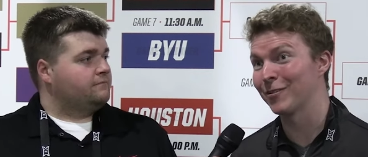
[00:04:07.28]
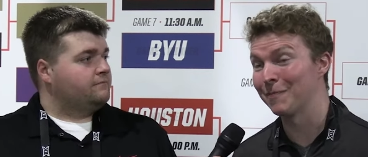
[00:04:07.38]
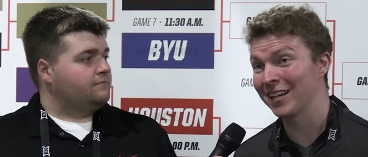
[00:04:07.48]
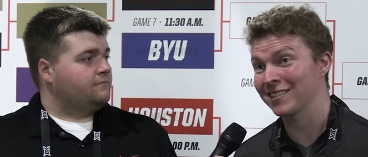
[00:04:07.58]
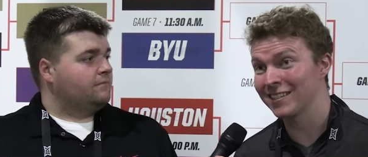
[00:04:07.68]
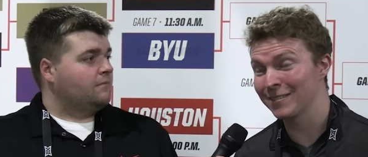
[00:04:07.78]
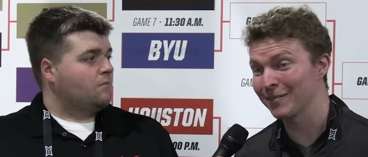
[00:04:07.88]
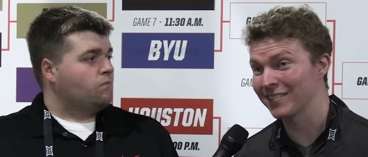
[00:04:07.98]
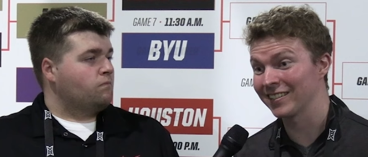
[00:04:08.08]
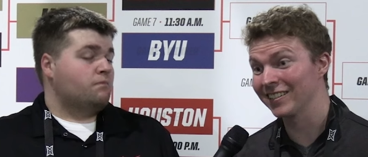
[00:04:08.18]
Speaker 1: for Max
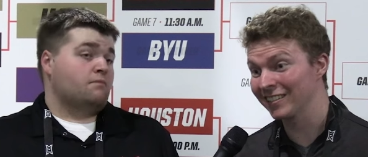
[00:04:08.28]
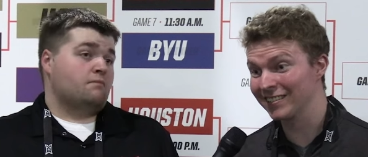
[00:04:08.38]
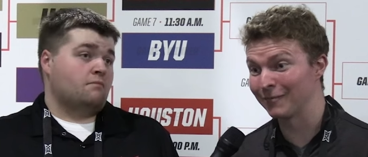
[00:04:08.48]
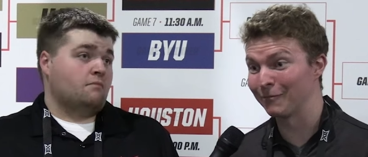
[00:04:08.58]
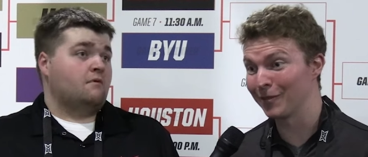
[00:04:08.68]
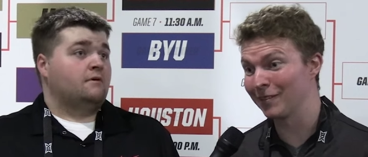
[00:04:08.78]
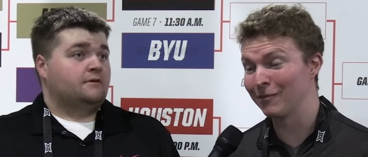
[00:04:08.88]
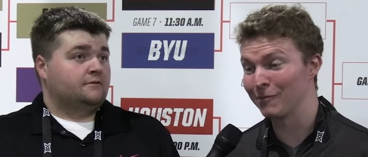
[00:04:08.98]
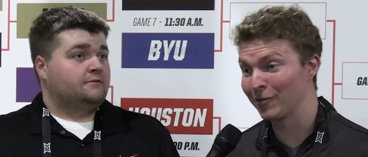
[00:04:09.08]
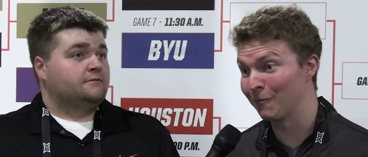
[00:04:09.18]
Asmith hitting some
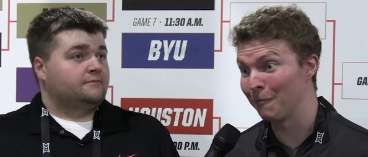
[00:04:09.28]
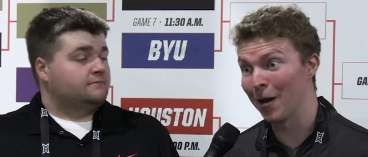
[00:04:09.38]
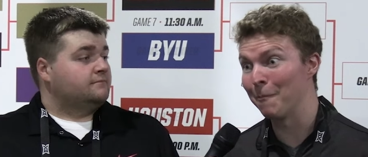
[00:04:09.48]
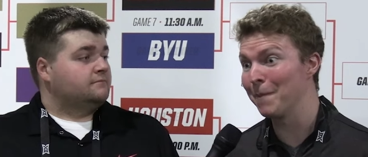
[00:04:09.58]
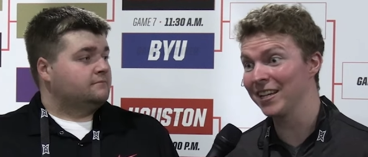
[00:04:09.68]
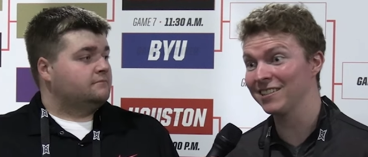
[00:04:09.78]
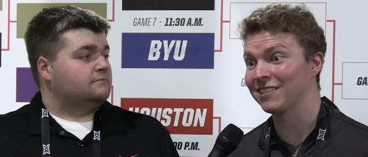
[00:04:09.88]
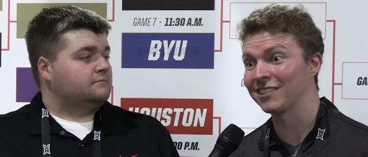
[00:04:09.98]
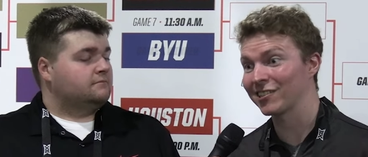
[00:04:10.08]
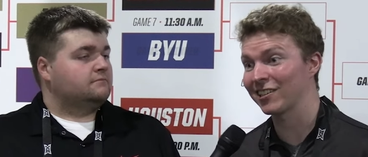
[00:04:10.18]

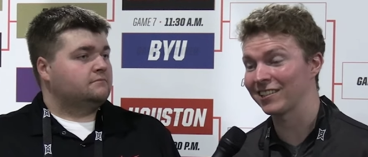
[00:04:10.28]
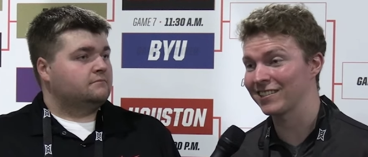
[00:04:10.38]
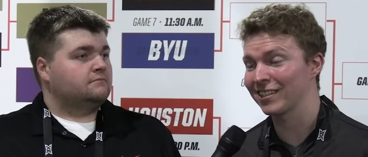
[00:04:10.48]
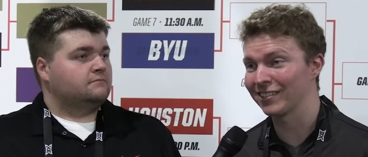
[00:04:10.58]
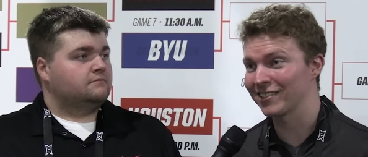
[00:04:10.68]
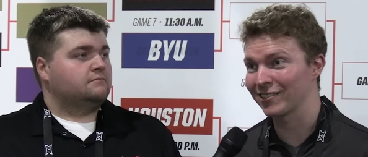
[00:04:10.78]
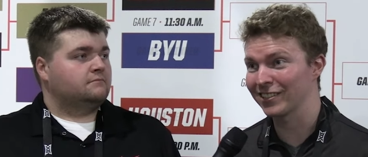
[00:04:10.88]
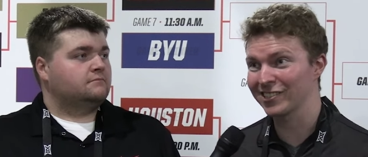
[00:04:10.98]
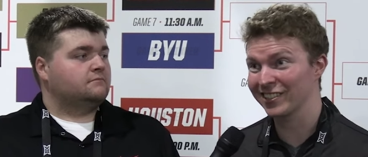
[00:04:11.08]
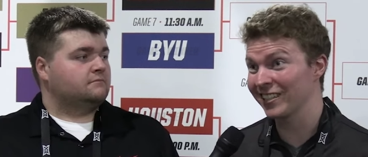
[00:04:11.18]
amazing shots down the
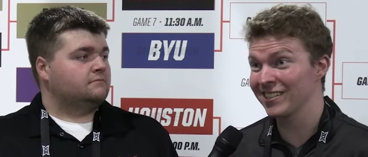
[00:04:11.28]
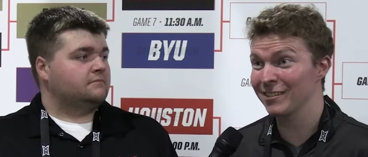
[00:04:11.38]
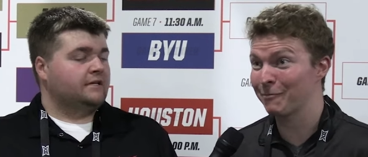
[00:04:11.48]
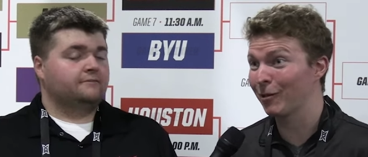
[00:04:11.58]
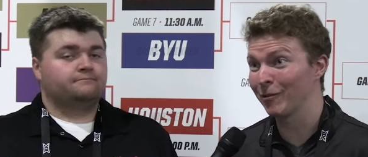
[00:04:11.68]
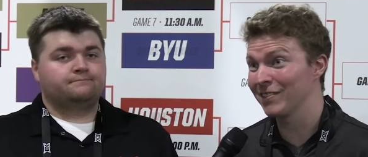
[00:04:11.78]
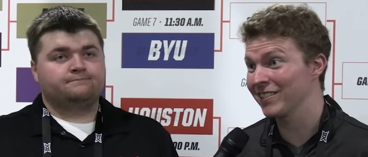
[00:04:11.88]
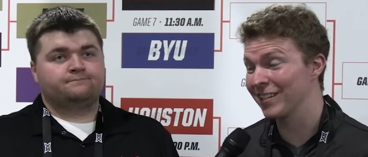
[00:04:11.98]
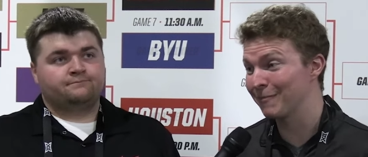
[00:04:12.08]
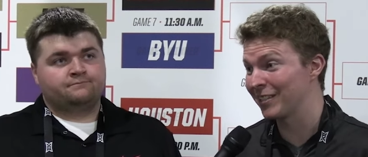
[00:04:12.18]
stretch, K-State probably wins this
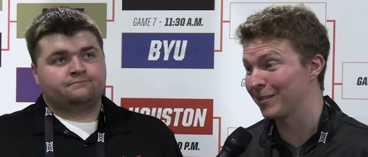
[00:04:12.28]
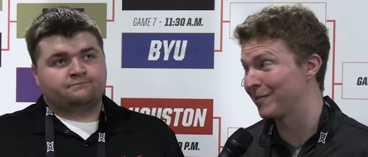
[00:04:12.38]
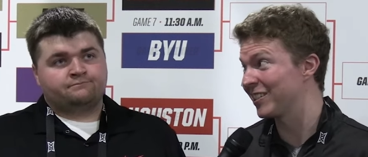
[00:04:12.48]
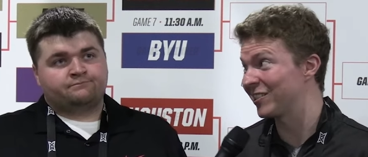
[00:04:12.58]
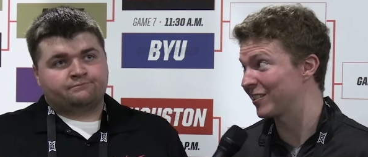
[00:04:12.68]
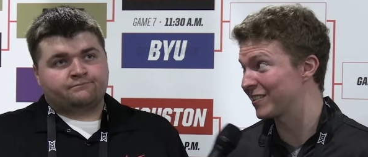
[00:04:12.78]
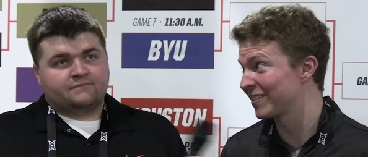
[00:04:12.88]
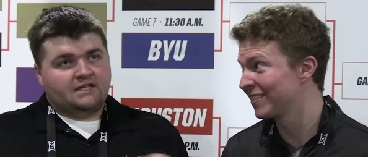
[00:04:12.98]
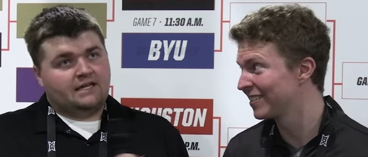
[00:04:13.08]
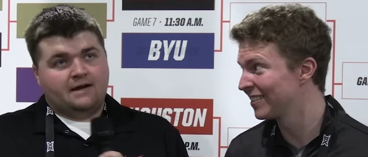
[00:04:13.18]
game by double digits.
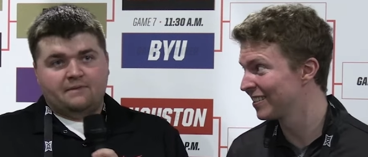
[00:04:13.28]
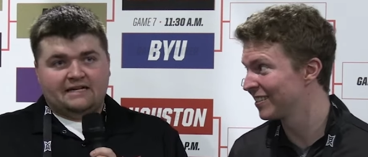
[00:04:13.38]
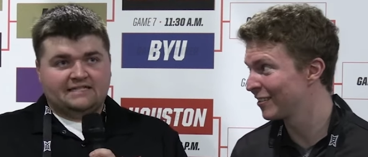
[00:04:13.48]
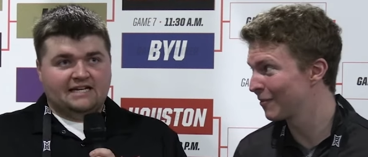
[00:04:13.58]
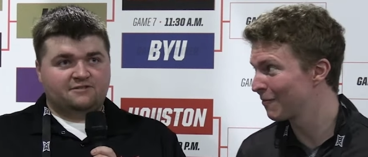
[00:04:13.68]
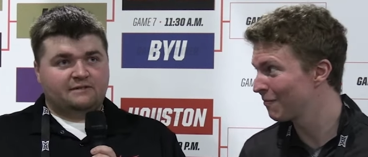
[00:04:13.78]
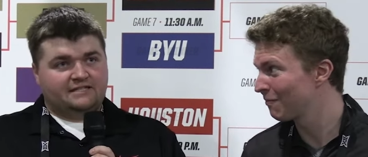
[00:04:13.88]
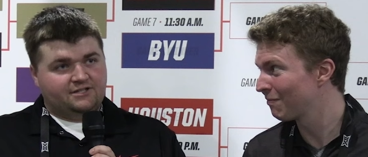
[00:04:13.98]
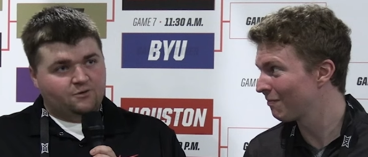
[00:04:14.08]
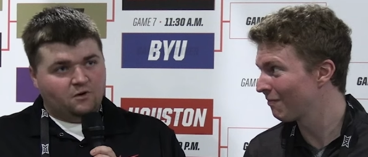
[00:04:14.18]
Speaker 2: Yeah, Max
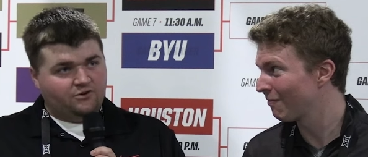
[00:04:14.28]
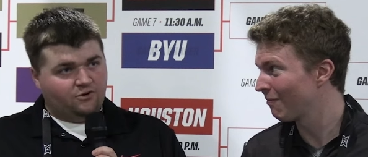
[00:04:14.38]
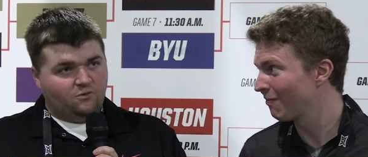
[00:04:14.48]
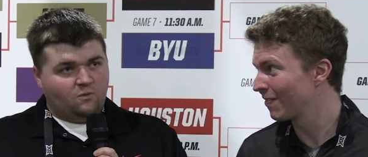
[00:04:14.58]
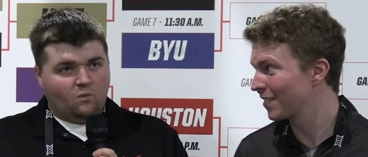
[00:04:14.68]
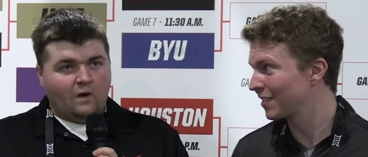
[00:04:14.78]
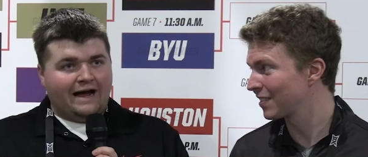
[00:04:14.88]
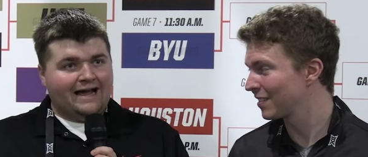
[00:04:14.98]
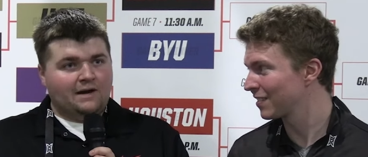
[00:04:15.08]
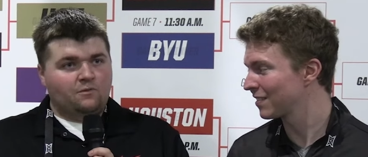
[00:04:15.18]
Asmith, you wonder
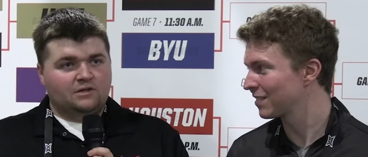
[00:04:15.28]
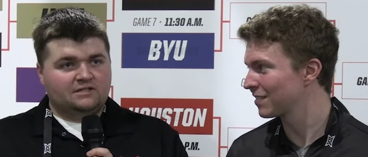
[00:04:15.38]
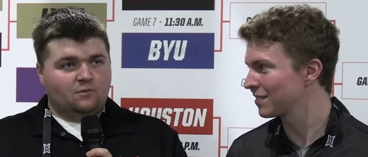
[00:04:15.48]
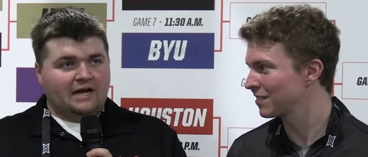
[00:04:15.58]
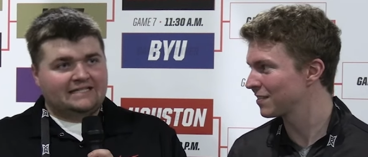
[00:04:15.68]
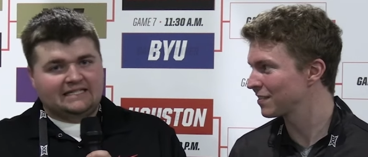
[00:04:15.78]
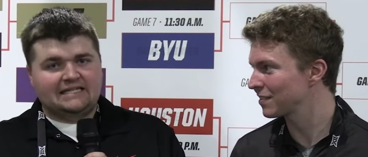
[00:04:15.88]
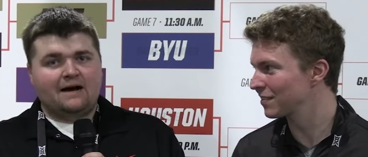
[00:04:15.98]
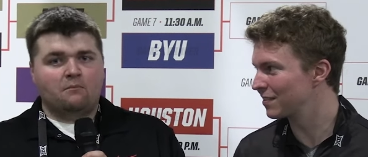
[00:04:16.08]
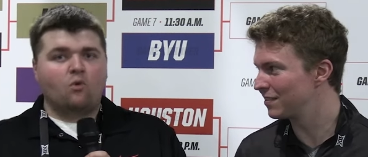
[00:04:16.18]
why was why is he
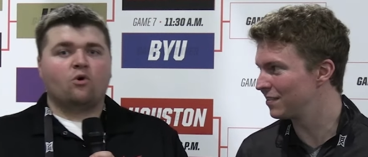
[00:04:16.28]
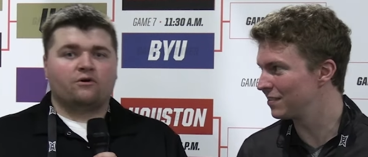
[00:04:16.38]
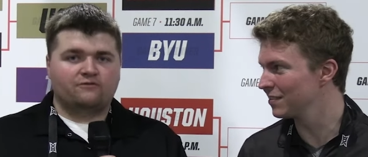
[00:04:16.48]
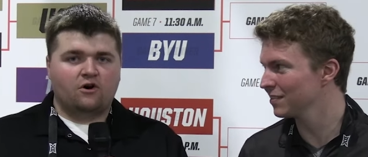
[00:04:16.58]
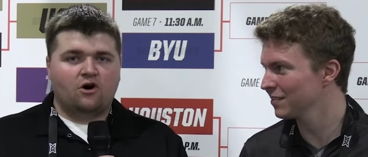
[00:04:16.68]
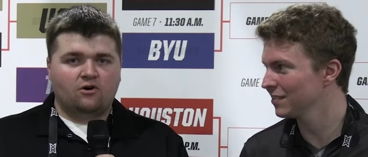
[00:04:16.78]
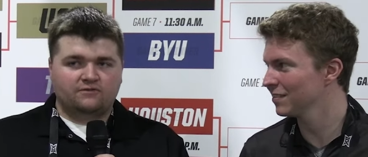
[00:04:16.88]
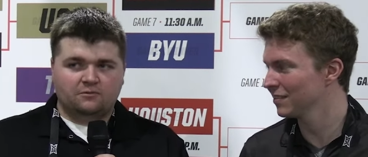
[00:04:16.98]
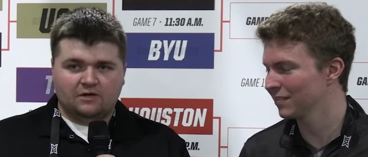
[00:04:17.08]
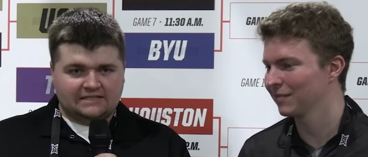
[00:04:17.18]
not more involved
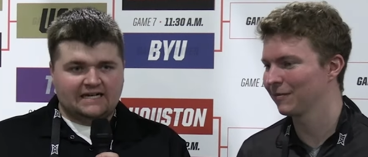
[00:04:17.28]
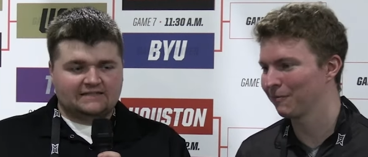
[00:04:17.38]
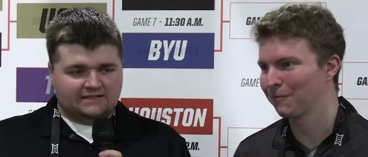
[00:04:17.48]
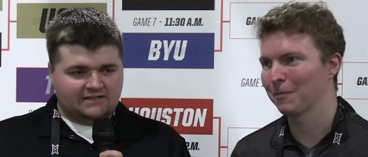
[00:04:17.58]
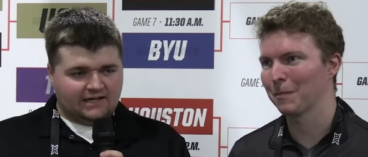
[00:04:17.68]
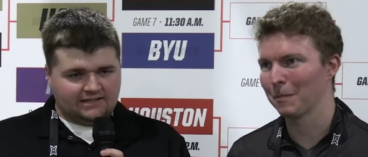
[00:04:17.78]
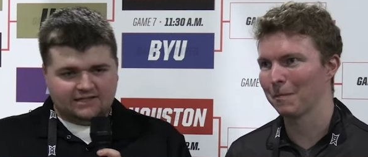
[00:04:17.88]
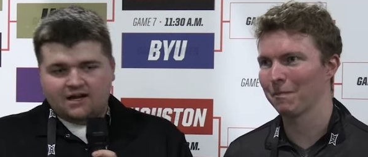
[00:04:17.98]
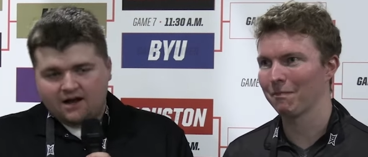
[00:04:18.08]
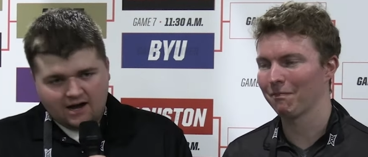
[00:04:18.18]
in what Texas does
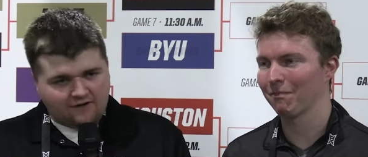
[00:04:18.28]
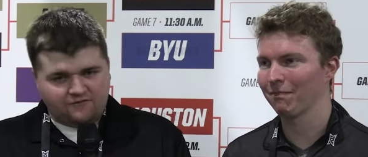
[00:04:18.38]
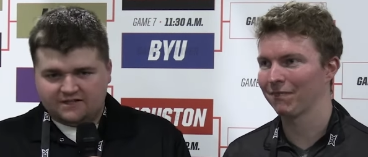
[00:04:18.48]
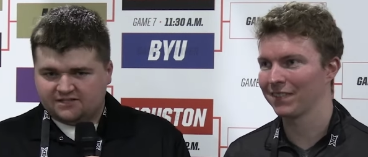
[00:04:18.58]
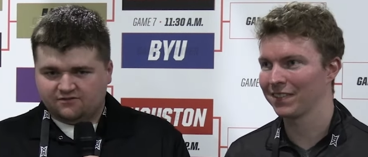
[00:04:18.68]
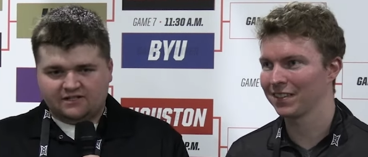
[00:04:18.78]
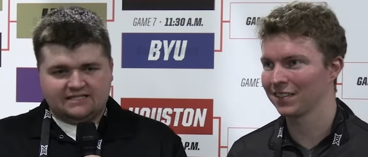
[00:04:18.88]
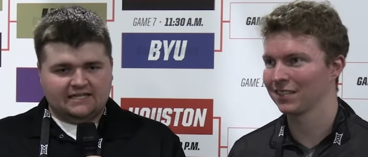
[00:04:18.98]
offensively,